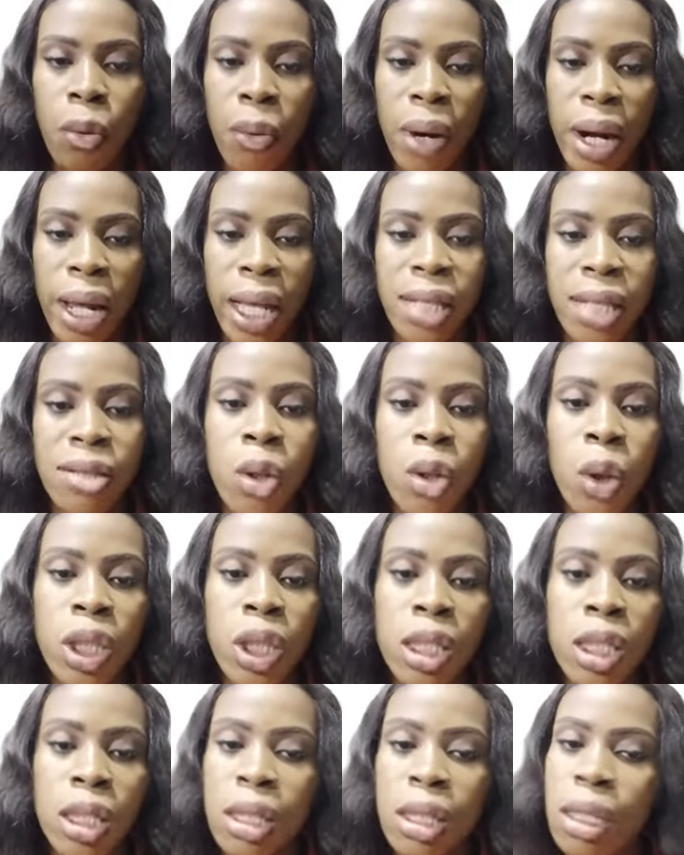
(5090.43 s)
right, or
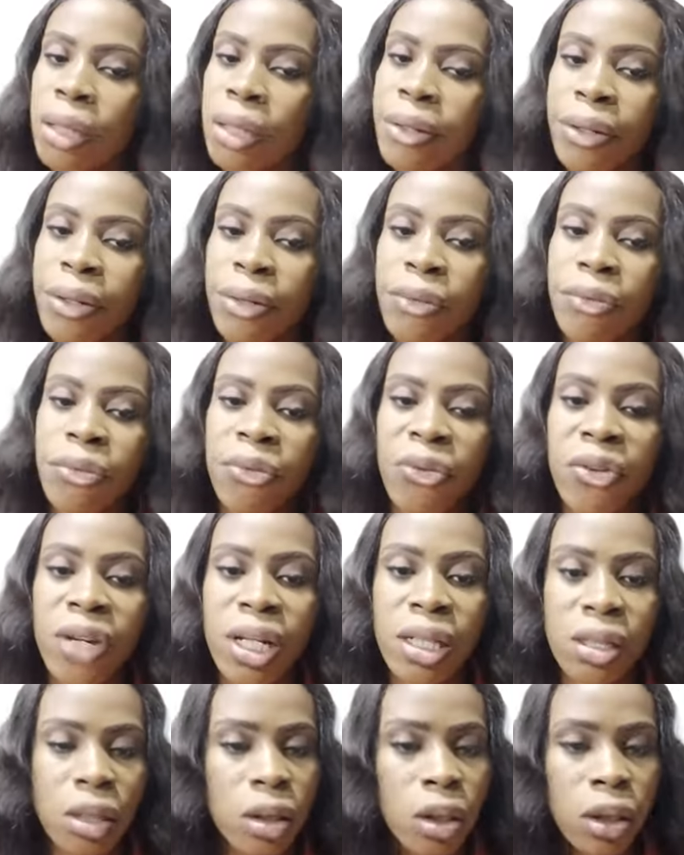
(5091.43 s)
the
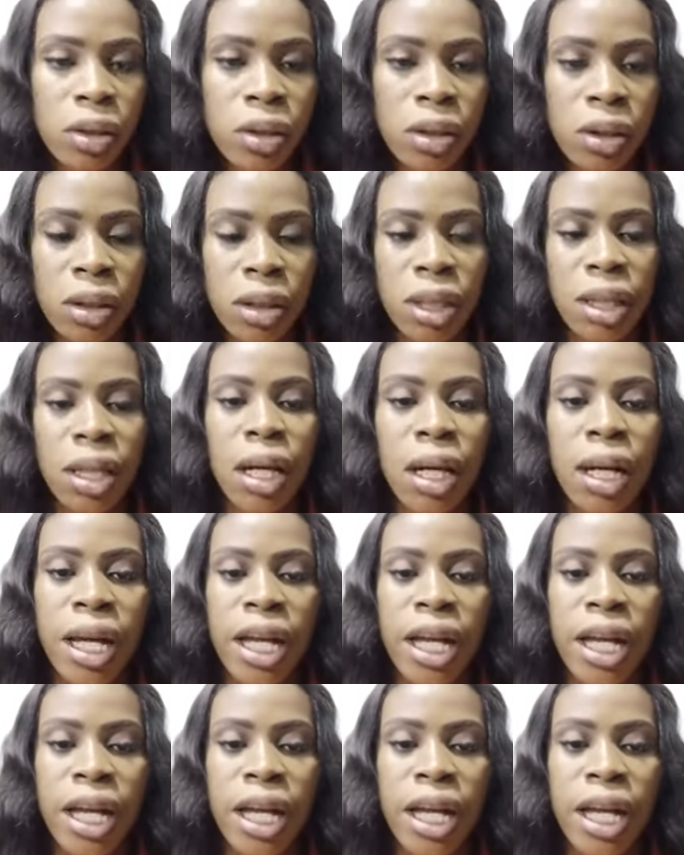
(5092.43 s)
freight cost